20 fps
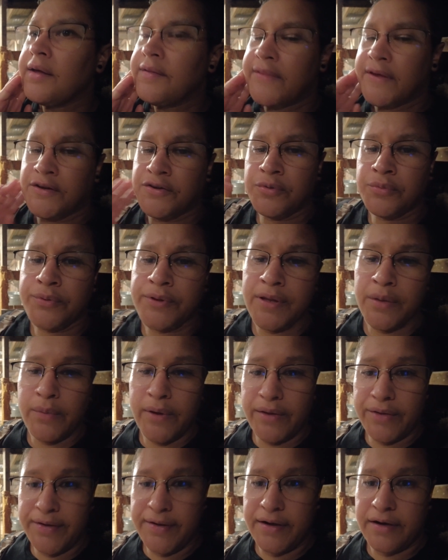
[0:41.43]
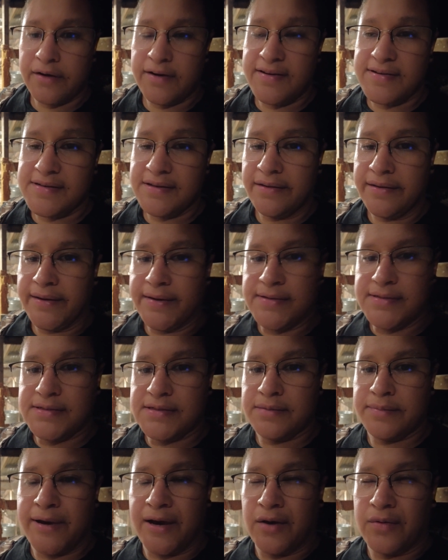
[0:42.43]
They do really well in here until it gets
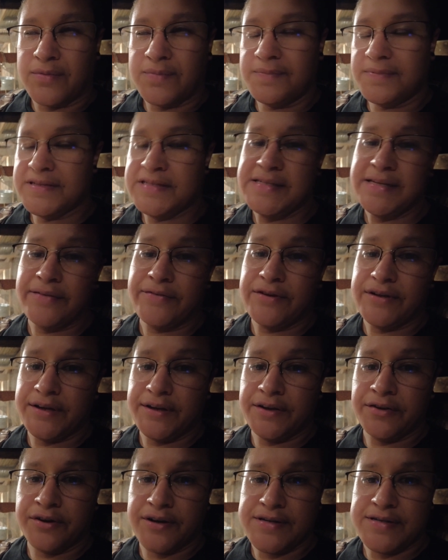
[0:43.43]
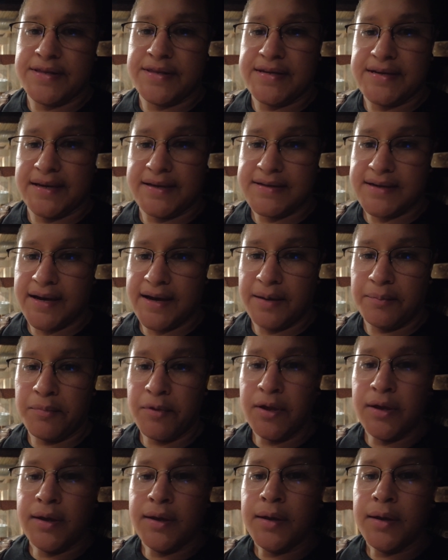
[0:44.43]
to about 70 degrees in the daytime.